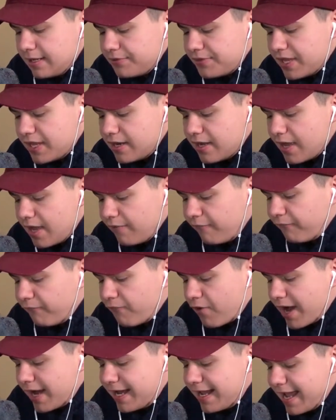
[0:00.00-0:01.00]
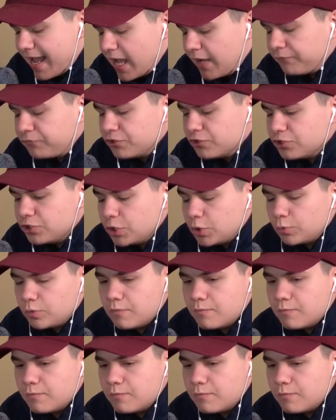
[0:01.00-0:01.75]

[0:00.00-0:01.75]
Then Friday afternoon,